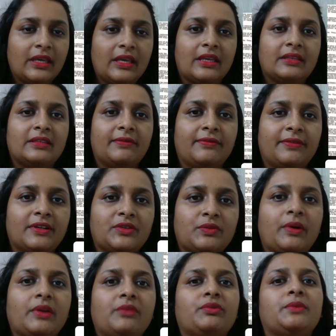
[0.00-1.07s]
is the first
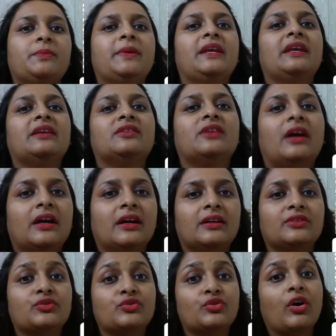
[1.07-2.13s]
one would be
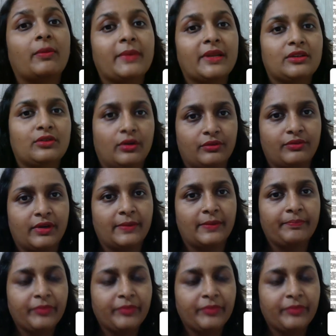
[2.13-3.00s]
strawman doctrine.